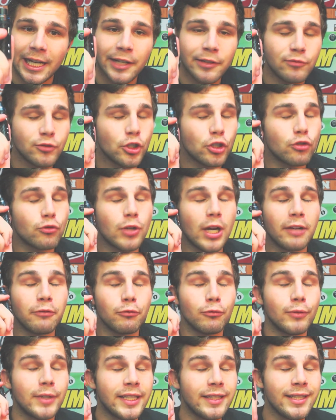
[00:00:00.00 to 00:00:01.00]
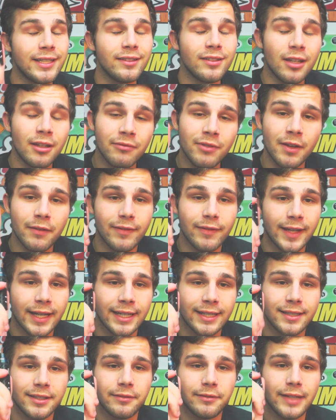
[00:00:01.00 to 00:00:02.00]
I just, I really love the
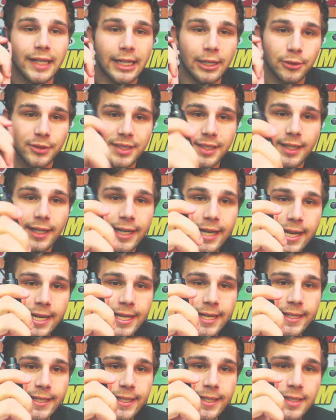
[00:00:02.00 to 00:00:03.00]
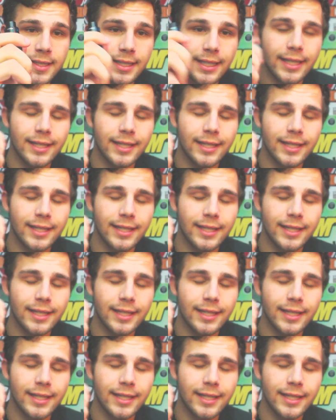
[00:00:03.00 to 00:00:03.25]
fact of how tiny it is,